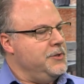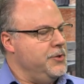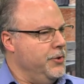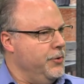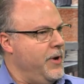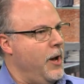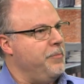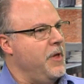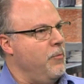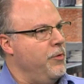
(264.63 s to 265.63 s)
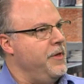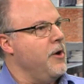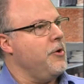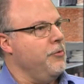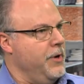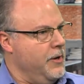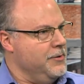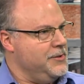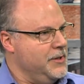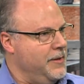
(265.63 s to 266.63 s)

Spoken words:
to help them with their careers.